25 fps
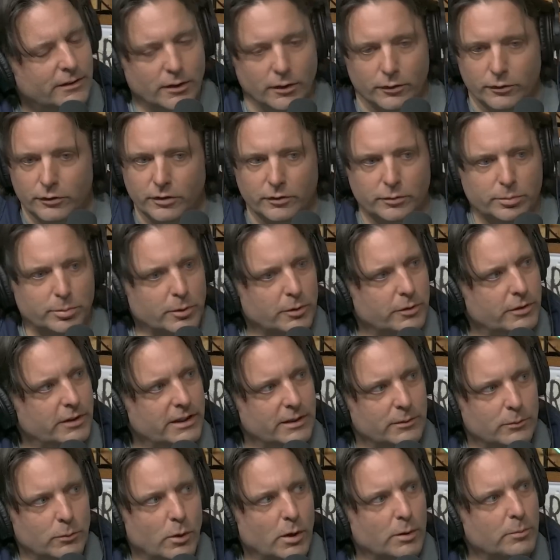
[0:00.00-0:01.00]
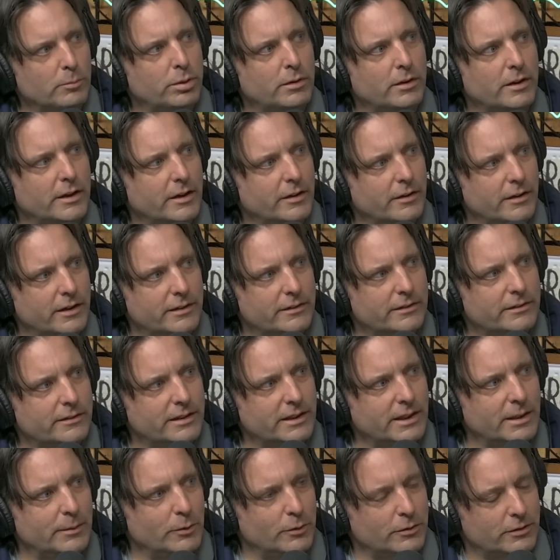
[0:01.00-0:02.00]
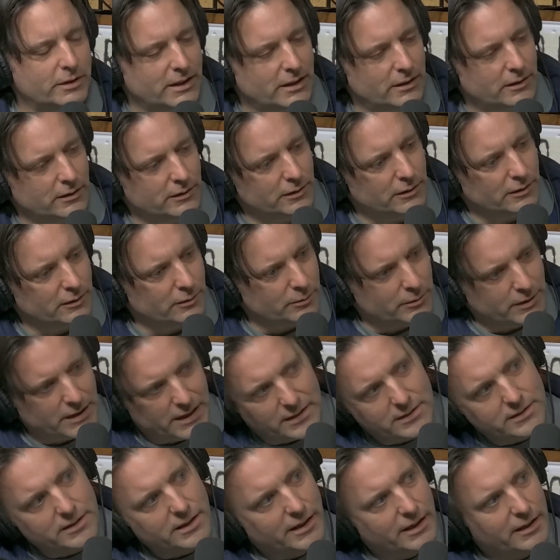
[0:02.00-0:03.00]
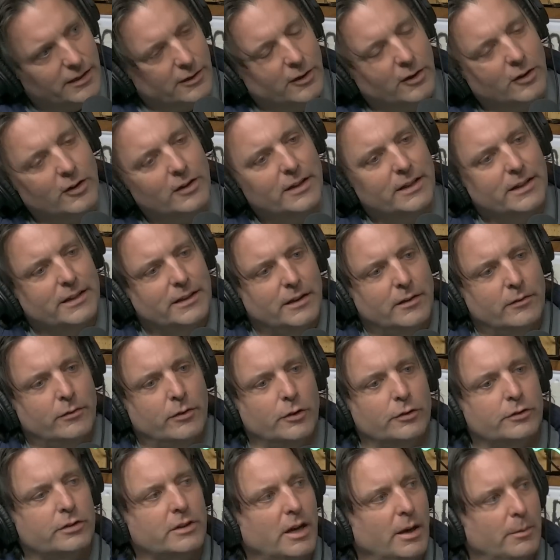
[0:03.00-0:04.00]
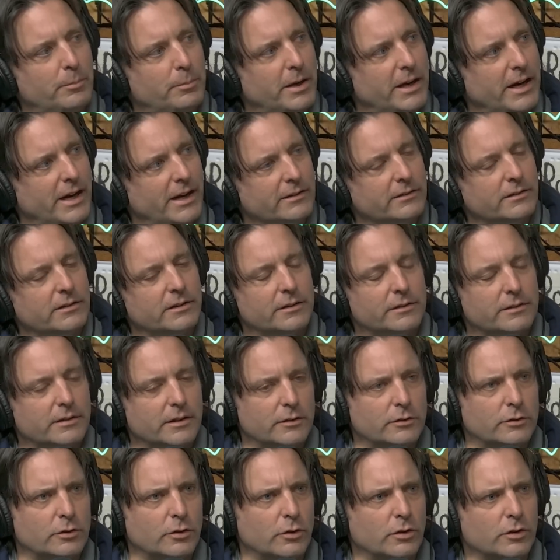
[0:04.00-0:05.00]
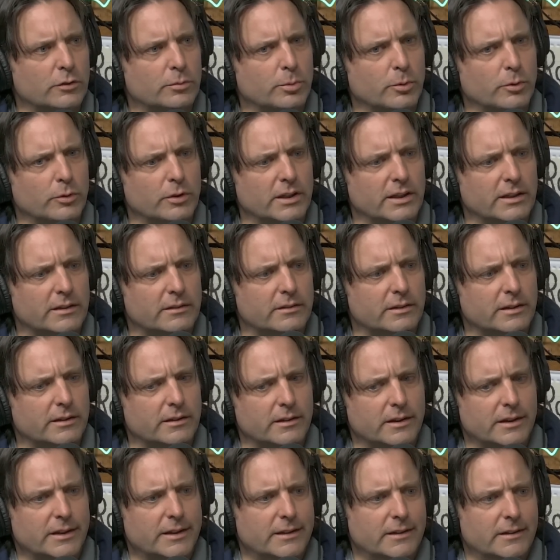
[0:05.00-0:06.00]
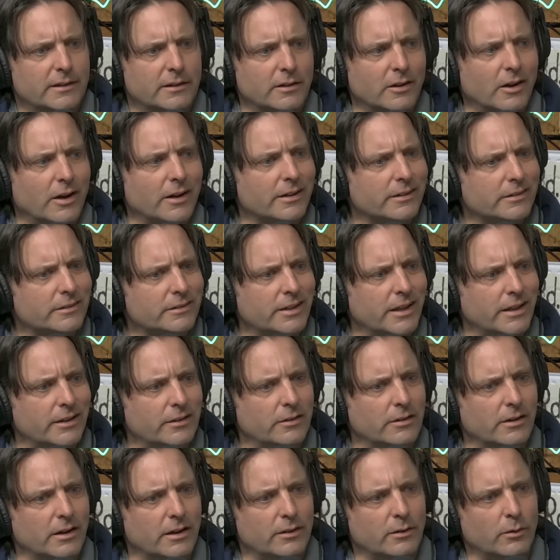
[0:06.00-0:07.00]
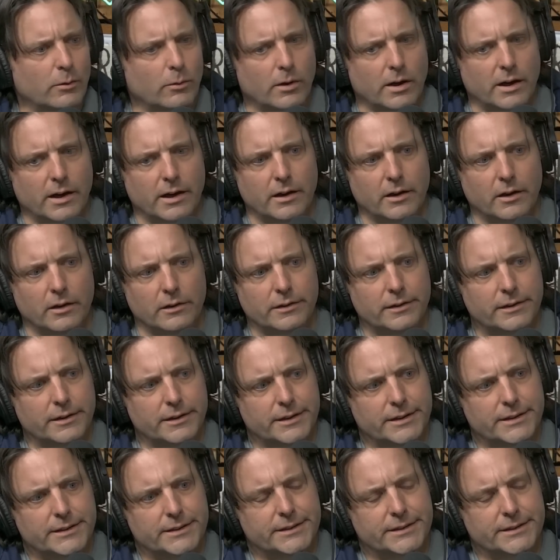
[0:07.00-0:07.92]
No, just Brodin. One player each team. It was like a little rectangle. First cup pass, and it said Jonas Brodin. It said longest tenure on the Wild,